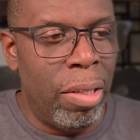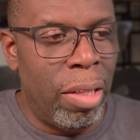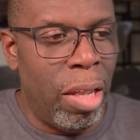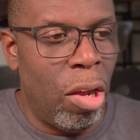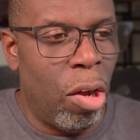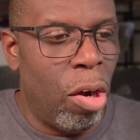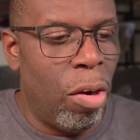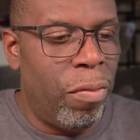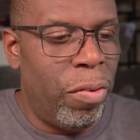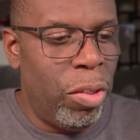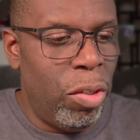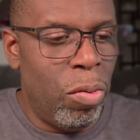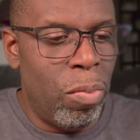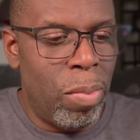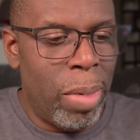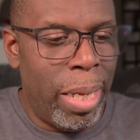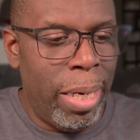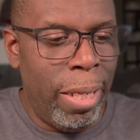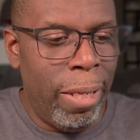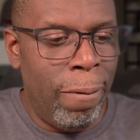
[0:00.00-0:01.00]
They offer you
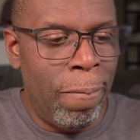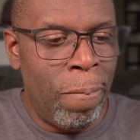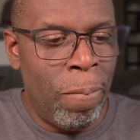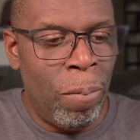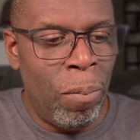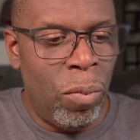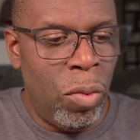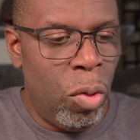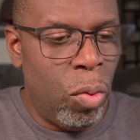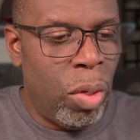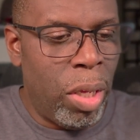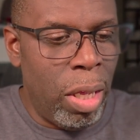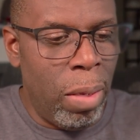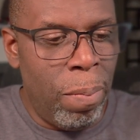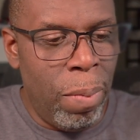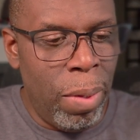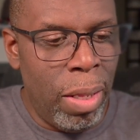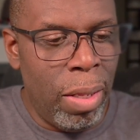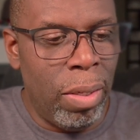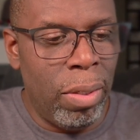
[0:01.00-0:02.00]
money, you
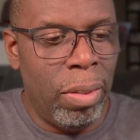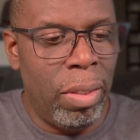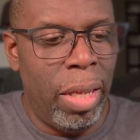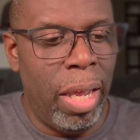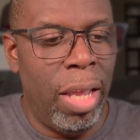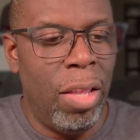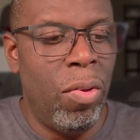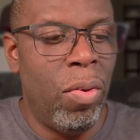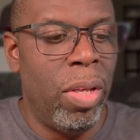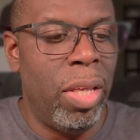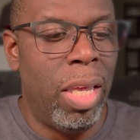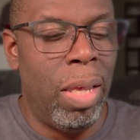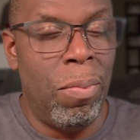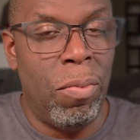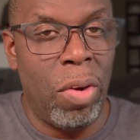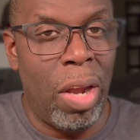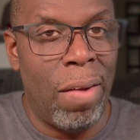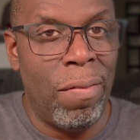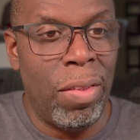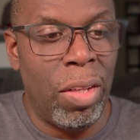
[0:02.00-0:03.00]
keep it, and you can keep
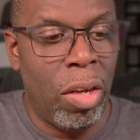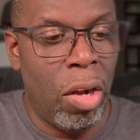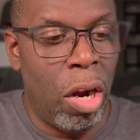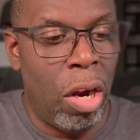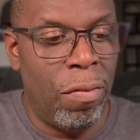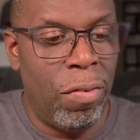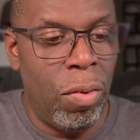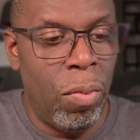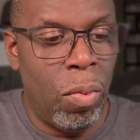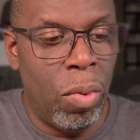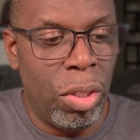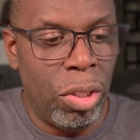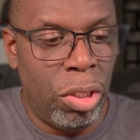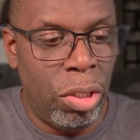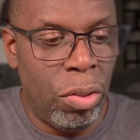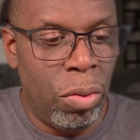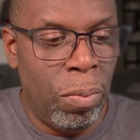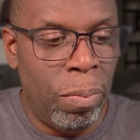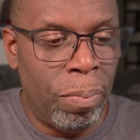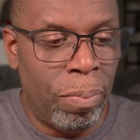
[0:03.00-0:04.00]
driving the car if you want
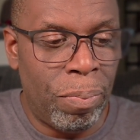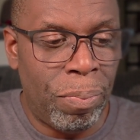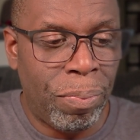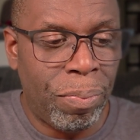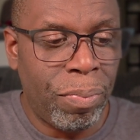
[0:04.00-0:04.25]
to.